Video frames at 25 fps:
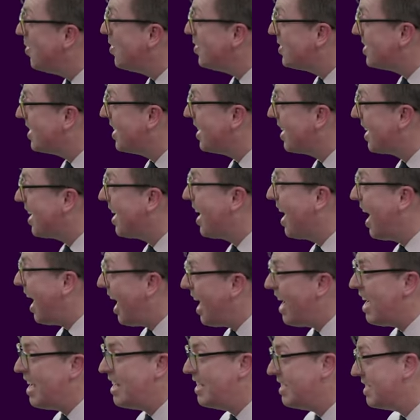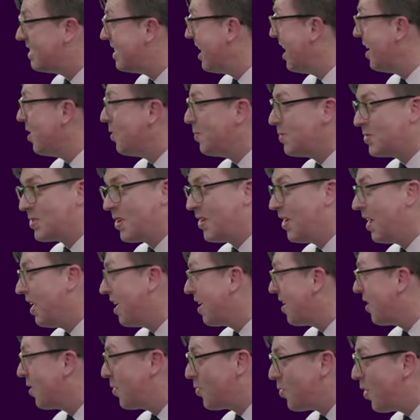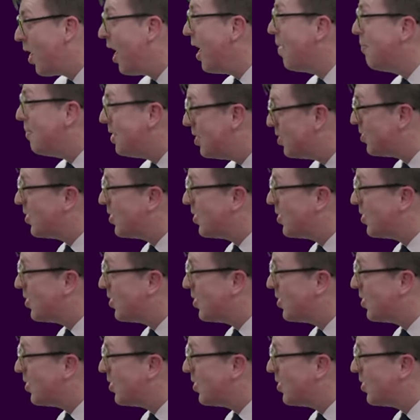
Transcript: music and also like grime and